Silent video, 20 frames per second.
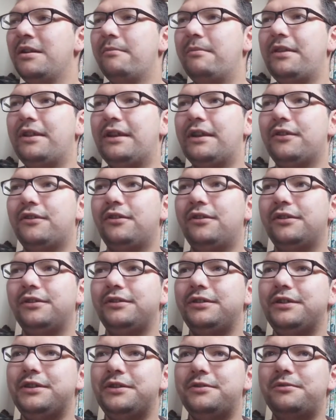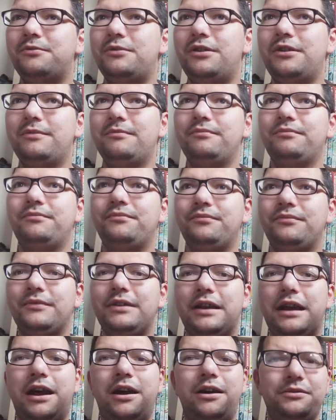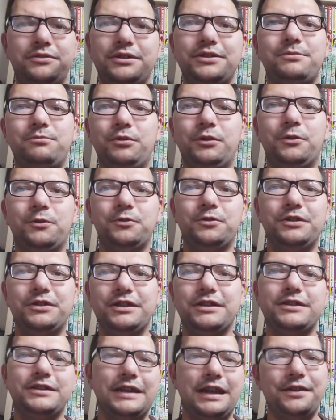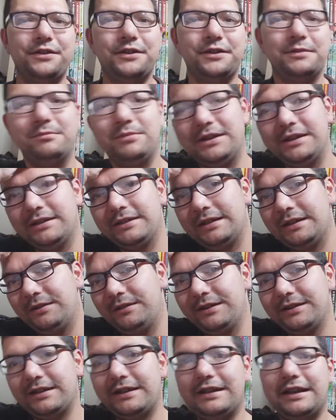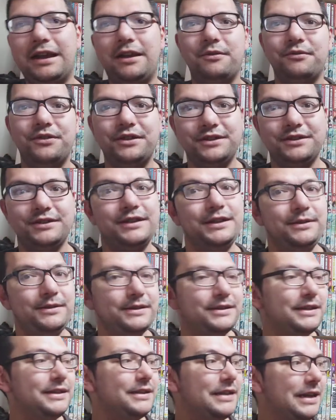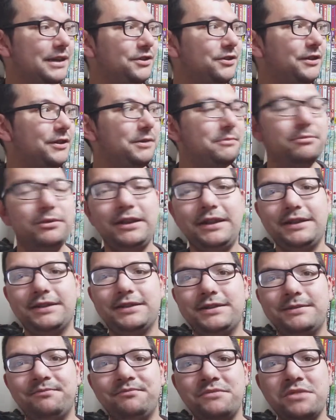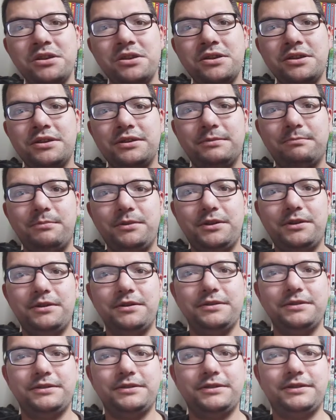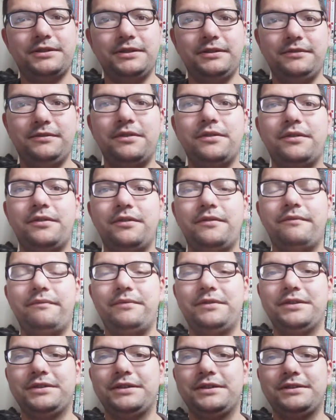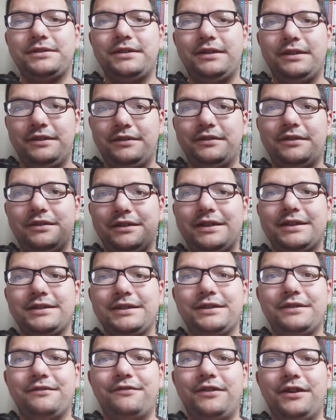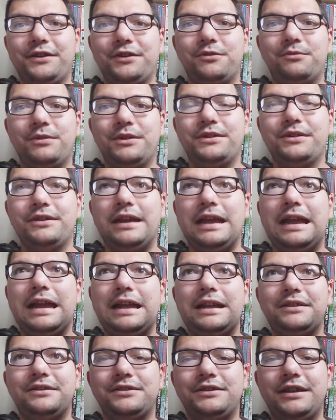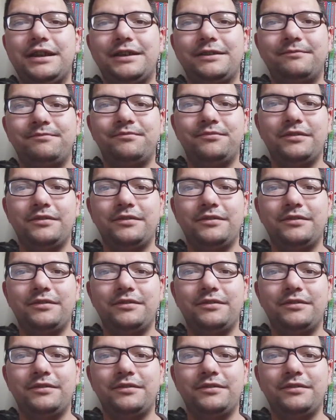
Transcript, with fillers: But then I thought, you know what? I'll just pre-order it just to get the complete series. And now this series is actually complete because this is like like I say the final one. And yeah,